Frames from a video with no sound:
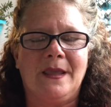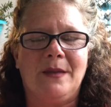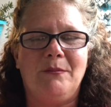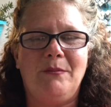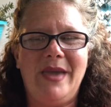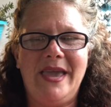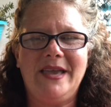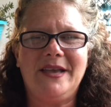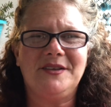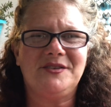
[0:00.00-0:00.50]

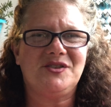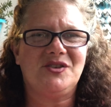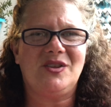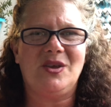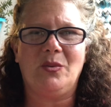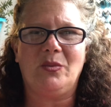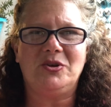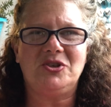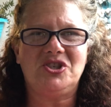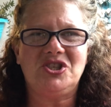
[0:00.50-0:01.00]
make it so
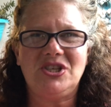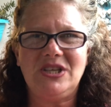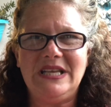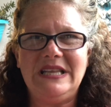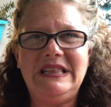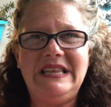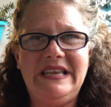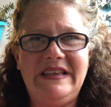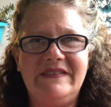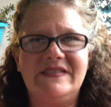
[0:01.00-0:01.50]
that when she
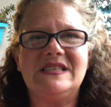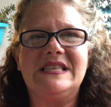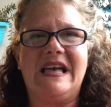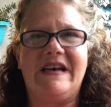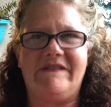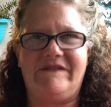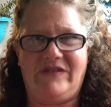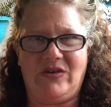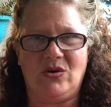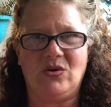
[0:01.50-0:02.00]
leaves
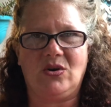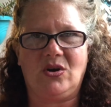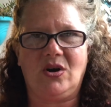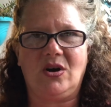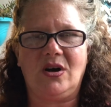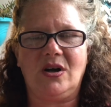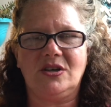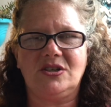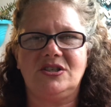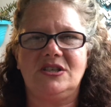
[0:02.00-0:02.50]
that phone
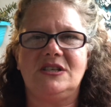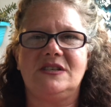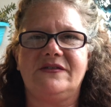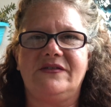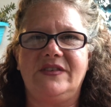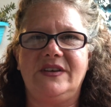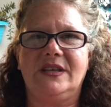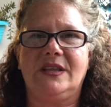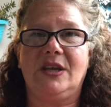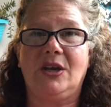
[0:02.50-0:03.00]
call, she's
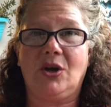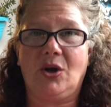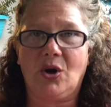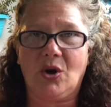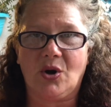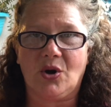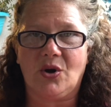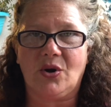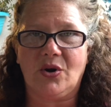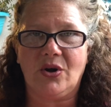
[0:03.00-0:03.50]
feeling
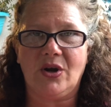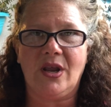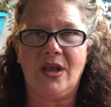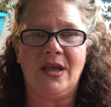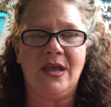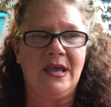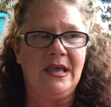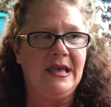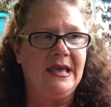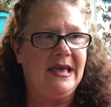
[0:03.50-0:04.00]
heard
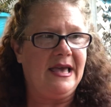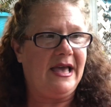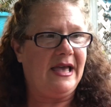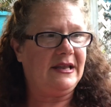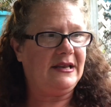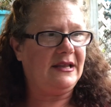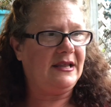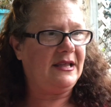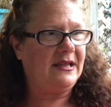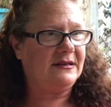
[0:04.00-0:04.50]

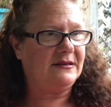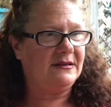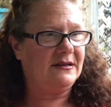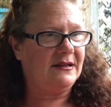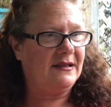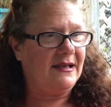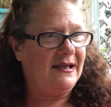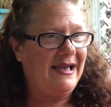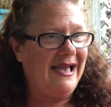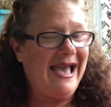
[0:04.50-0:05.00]
and
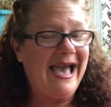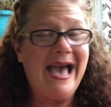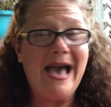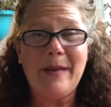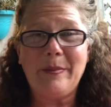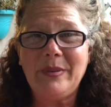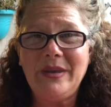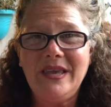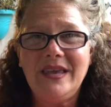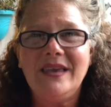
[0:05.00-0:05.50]

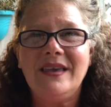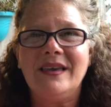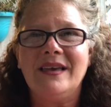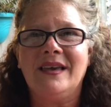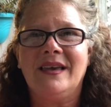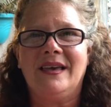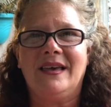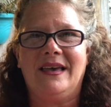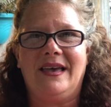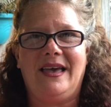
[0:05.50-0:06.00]
happy
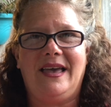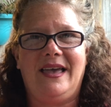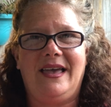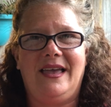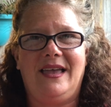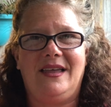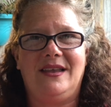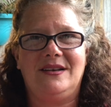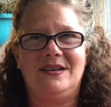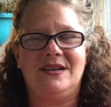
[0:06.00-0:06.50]

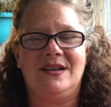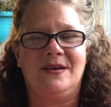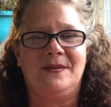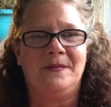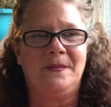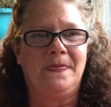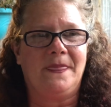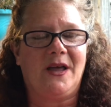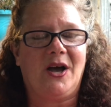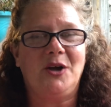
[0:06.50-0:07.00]
and
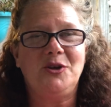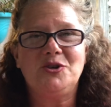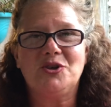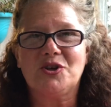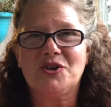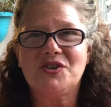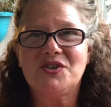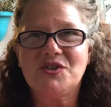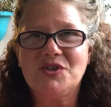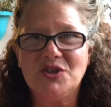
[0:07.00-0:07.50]

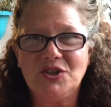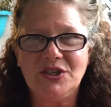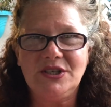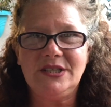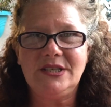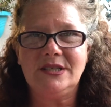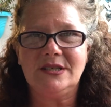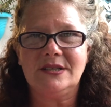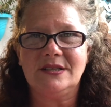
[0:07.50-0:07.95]
understood.